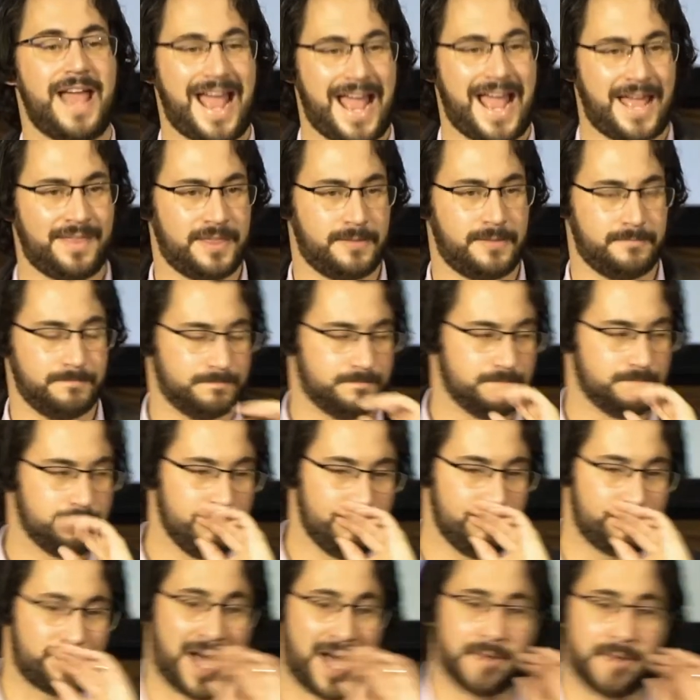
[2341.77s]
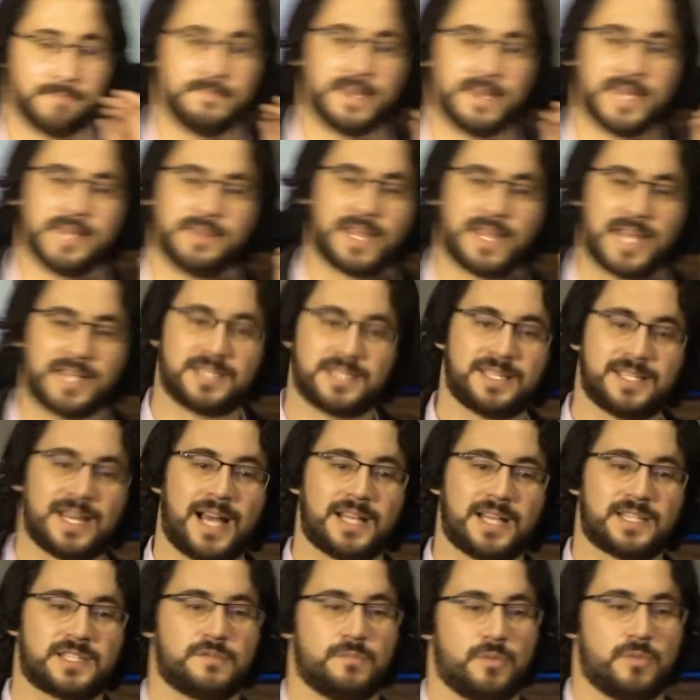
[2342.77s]
And pardon me, they
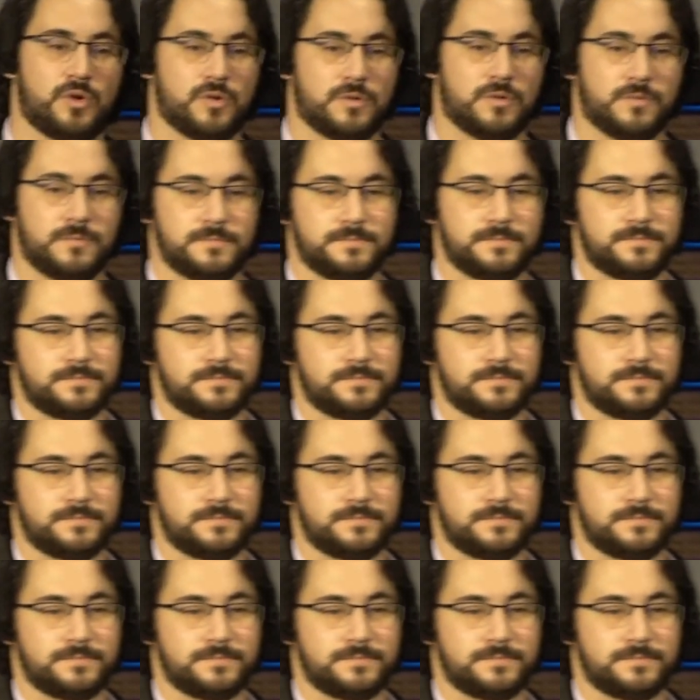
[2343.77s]
start small.